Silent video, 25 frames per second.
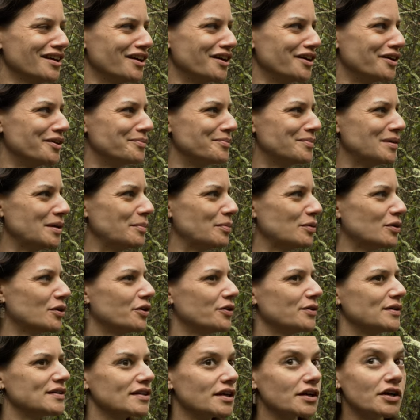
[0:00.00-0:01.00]
um, people are
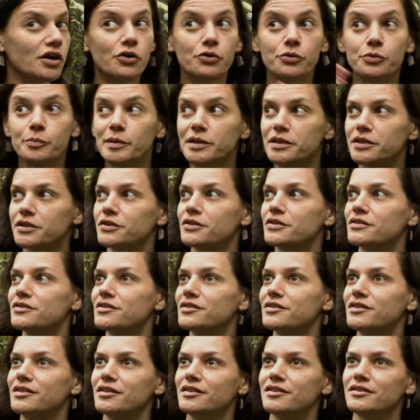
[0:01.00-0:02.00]
always like, oh, but
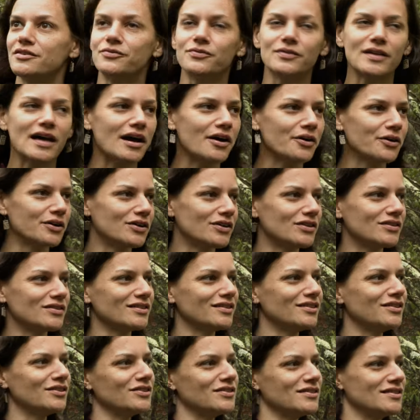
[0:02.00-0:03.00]
there's these flowers,
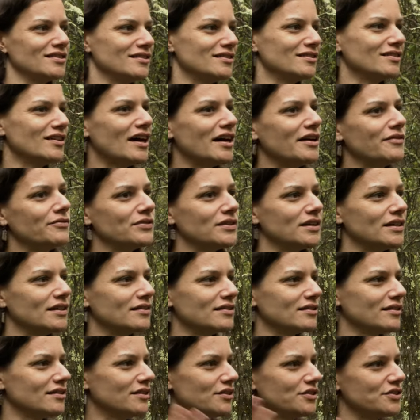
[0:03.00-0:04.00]
and there's these live
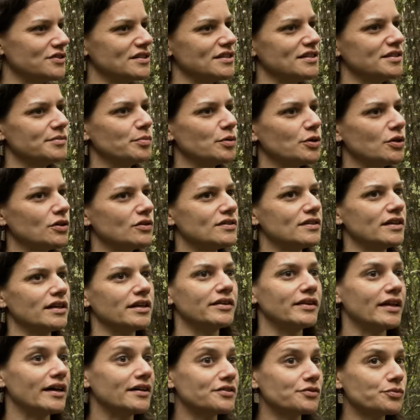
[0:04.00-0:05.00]
things, and there's these birds,
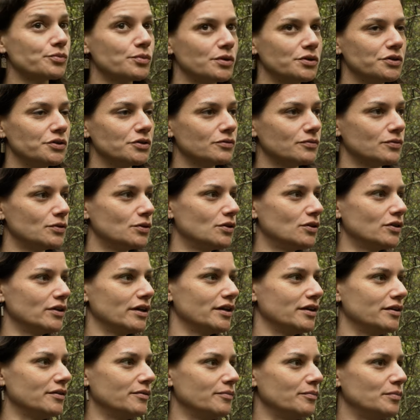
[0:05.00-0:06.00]
and that's wonderful
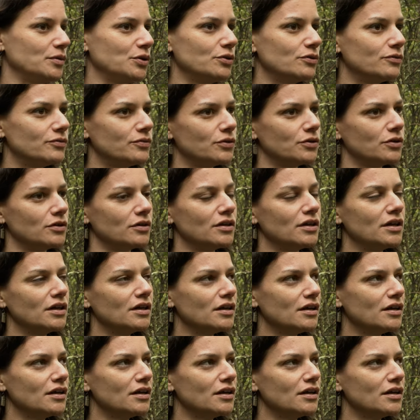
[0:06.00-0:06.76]
and beautiful